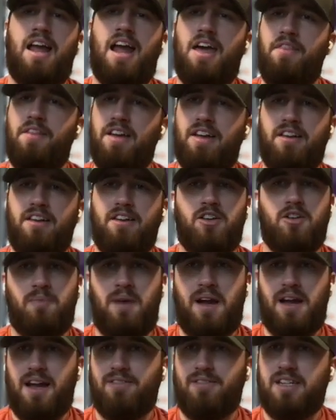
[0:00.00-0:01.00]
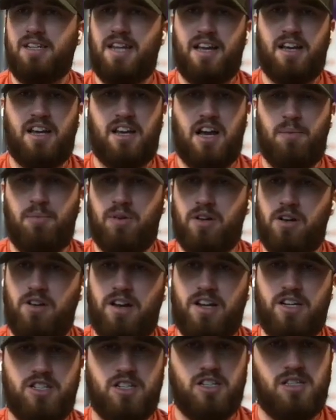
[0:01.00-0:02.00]
And then you might have to take a couple of
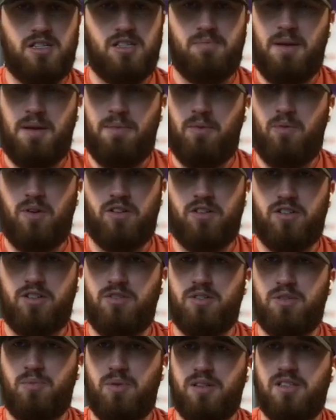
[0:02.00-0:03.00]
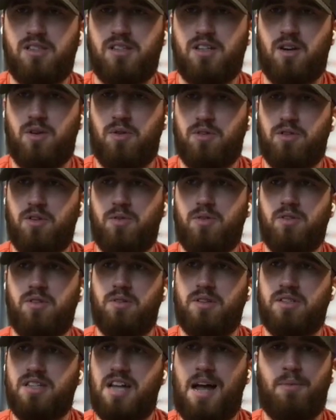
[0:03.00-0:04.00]
iterations, maybe 1 or 2 sprints to go through
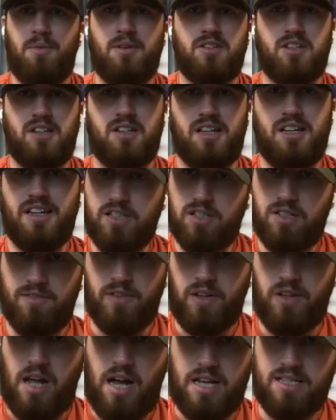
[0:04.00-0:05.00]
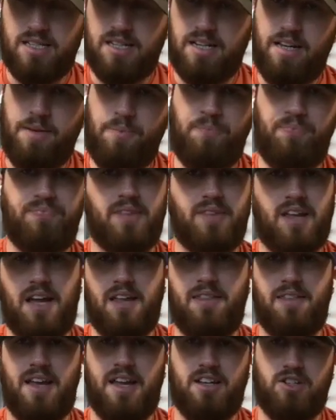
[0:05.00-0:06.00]
to establish an initial velocity,
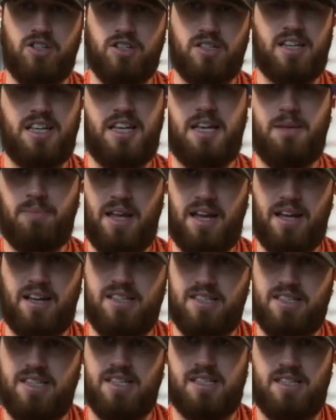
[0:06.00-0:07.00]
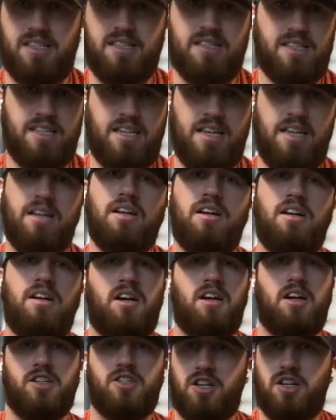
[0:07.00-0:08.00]
and then just keep that consistency,
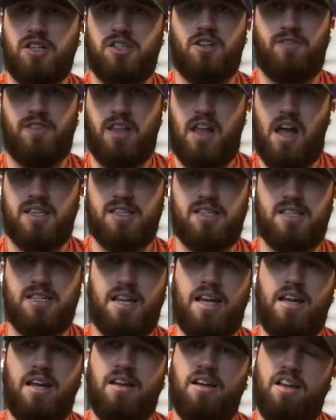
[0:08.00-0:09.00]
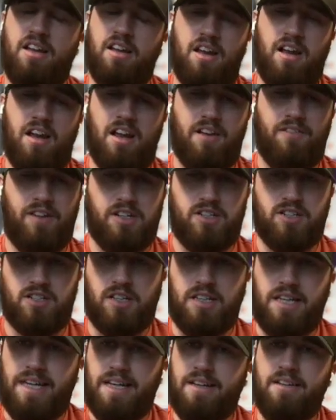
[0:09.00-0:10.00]
adjust your velocity, and
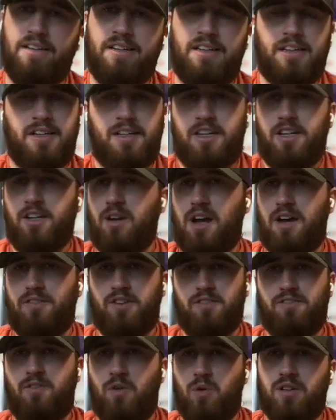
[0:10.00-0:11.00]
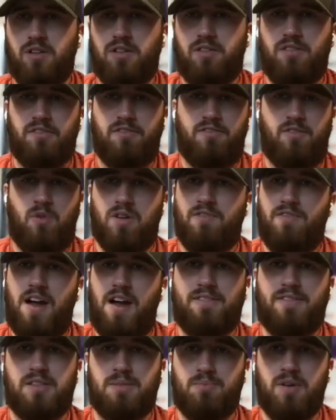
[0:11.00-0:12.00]
eventually, after four or
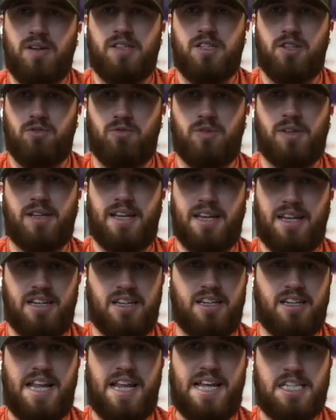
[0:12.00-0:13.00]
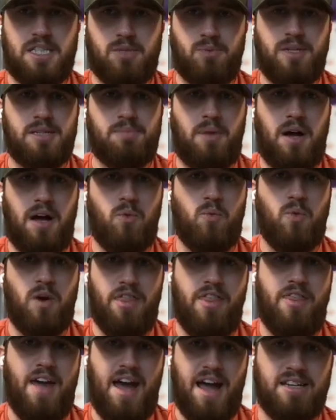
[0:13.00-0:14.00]
5 sprints, you'll really get into that sweet spot
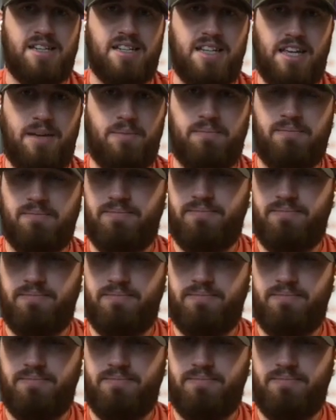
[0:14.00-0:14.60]
with that team.